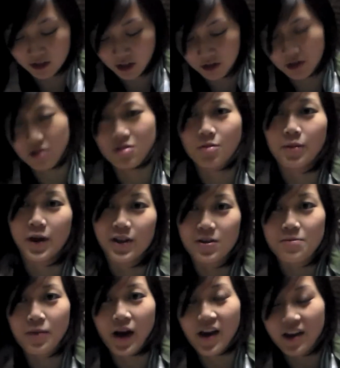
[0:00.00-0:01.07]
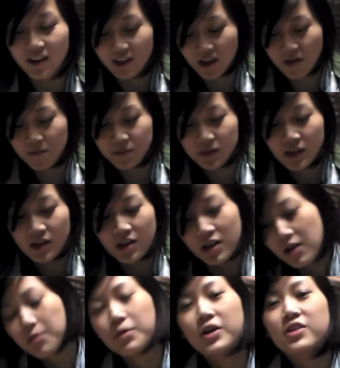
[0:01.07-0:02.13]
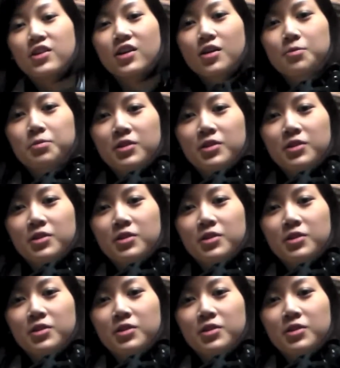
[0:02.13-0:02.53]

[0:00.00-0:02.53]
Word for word: I was also debating buying them, but they are